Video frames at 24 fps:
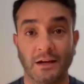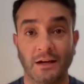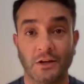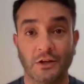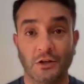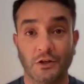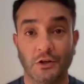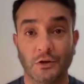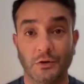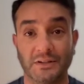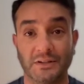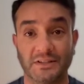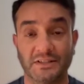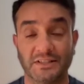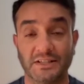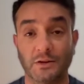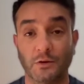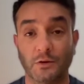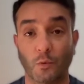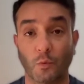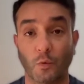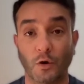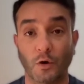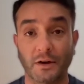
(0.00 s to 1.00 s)
You can see
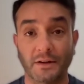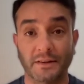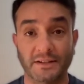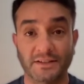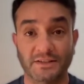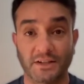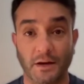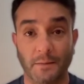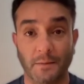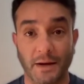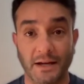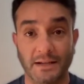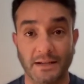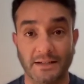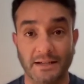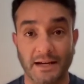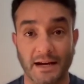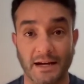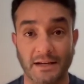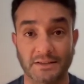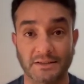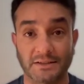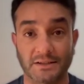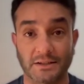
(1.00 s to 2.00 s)
the work that's on my
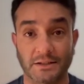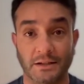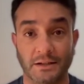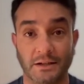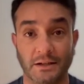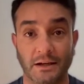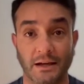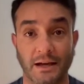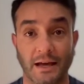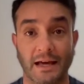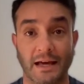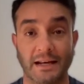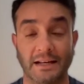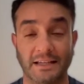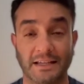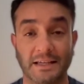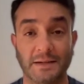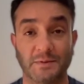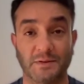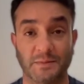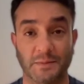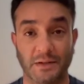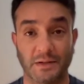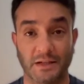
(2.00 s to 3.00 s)
desk, and it
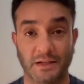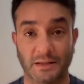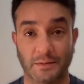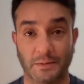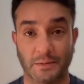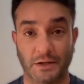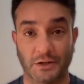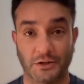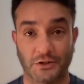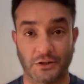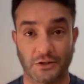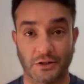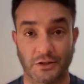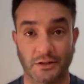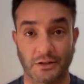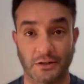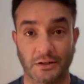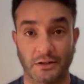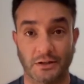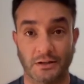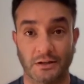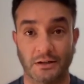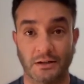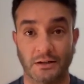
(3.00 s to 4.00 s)
keeps me in the picture.
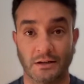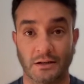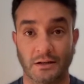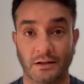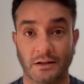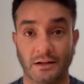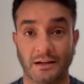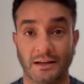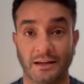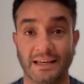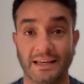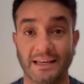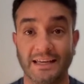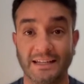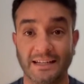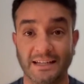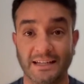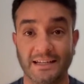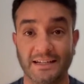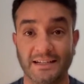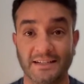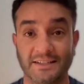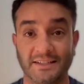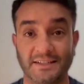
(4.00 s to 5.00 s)
It
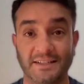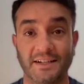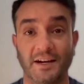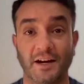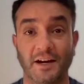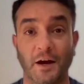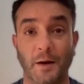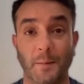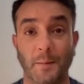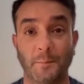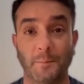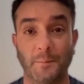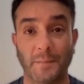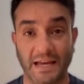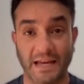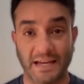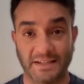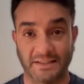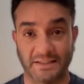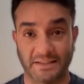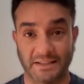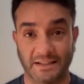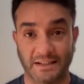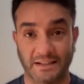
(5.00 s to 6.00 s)
is
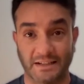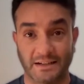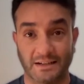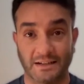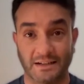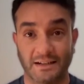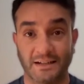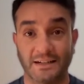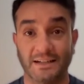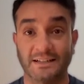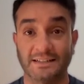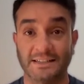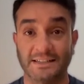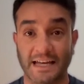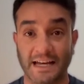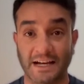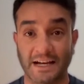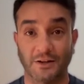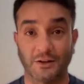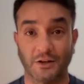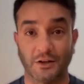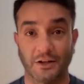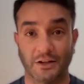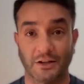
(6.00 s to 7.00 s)
amazing. Take
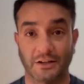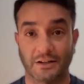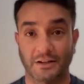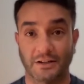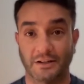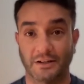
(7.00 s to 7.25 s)
a look.